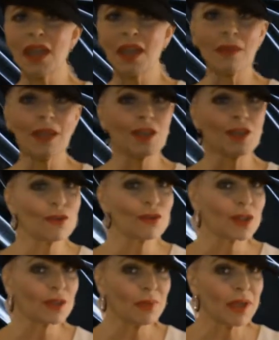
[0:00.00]
maybe you
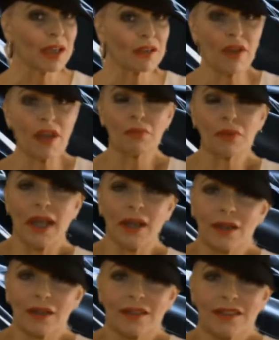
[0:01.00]
could be an event
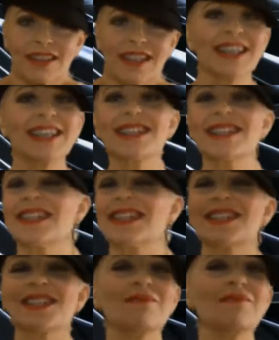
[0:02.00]
planner. It
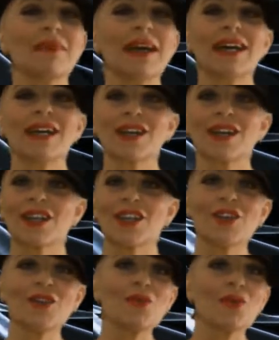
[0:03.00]
doesn't matter.
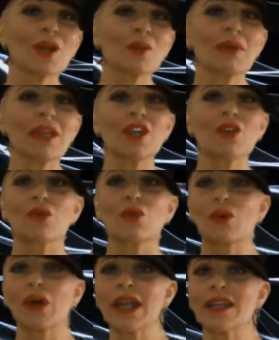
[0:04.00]
You will be
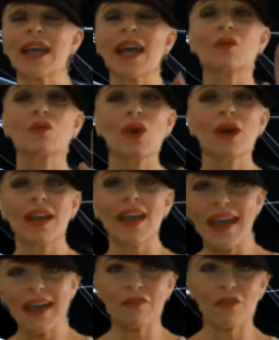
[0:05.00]
great at
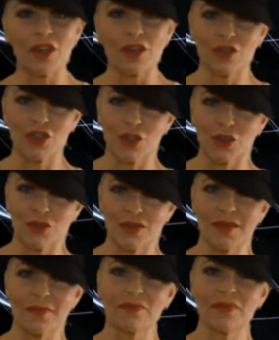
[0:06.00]
whatever you choose.
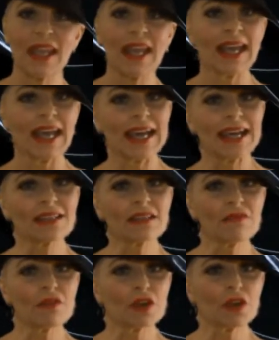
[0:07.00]
As a
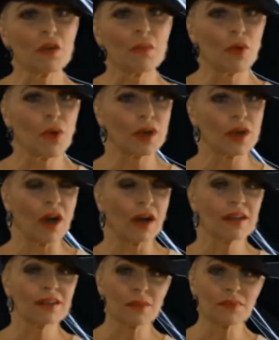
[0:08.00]
Virgo born
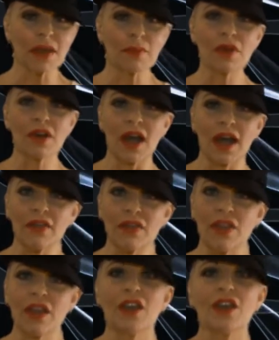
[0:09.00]
on September 9th,
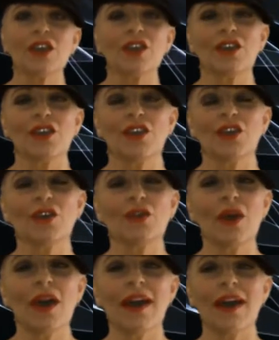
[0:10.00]

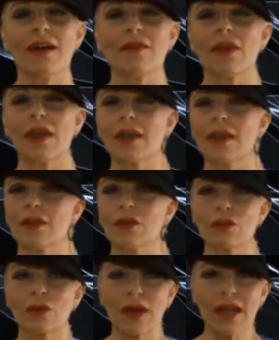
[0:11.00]
you have a
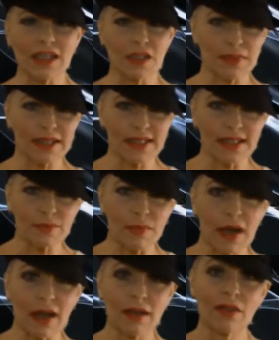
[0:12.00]
great business
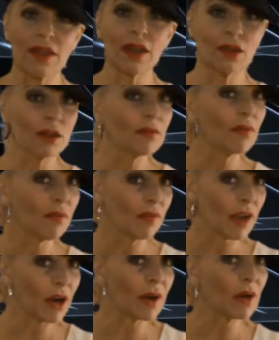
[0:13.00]
mind that could
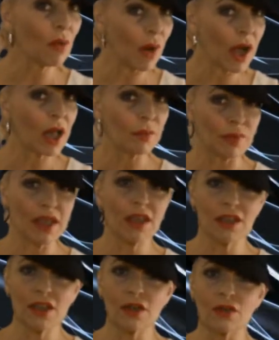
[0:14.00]
very well
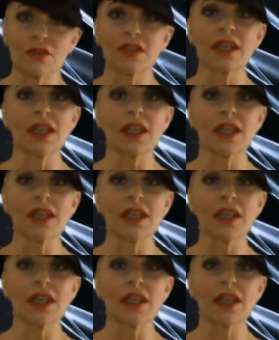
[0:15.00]
be used